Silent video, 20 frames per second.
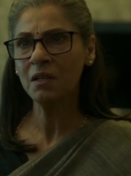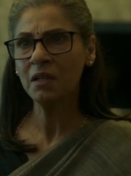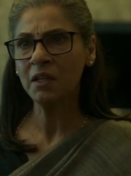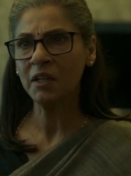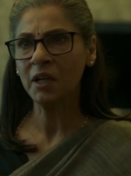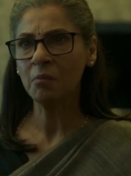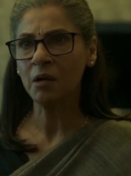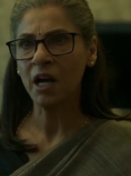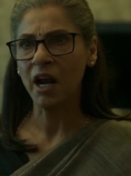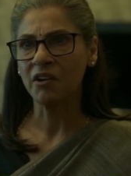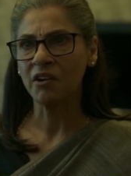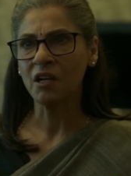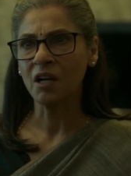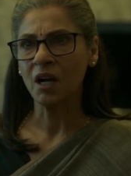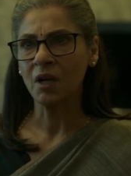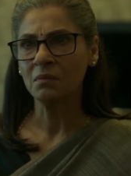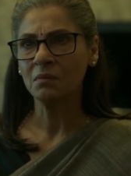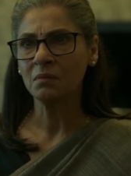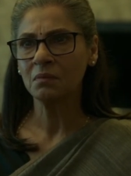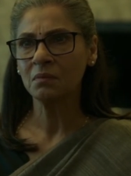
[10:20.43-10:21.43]
Maya gets
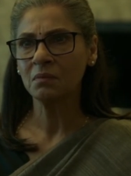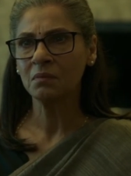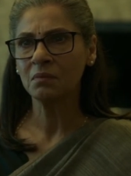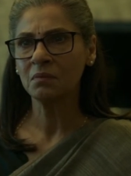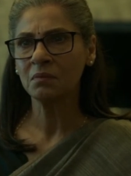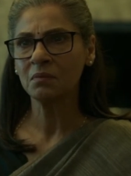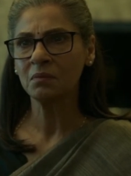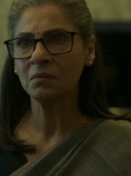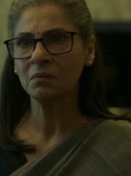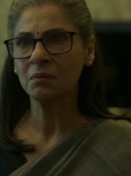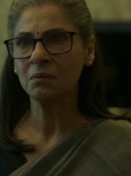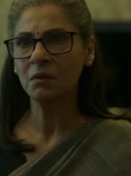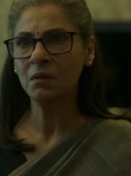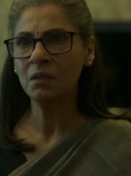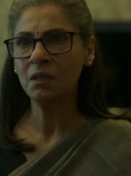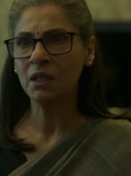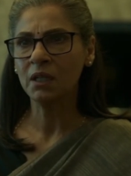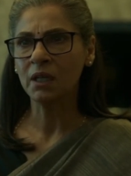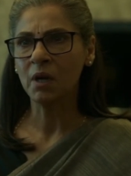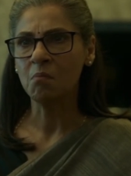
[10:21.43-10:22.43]
angry at them and tells
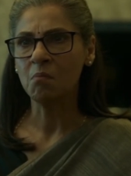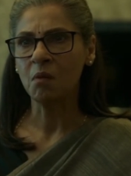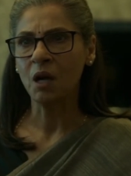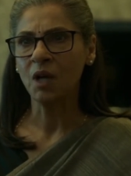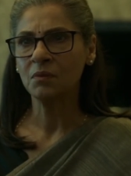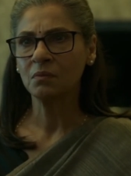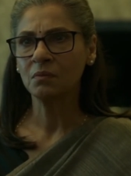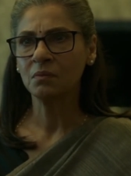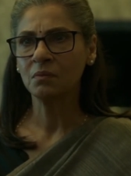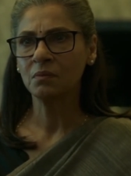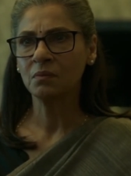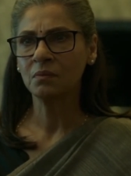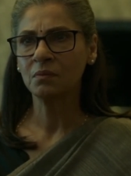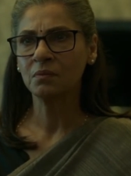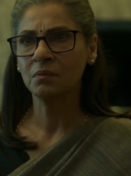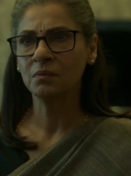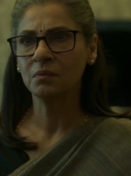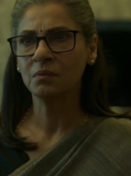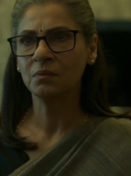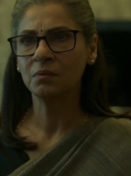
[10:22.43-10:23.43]
Prakash to never
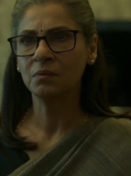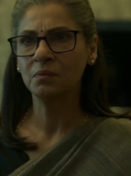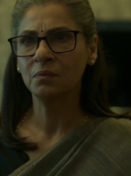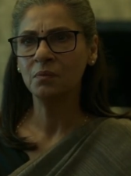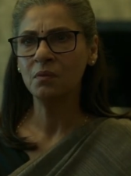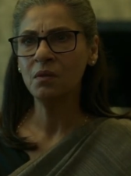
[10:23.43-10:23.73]
override her,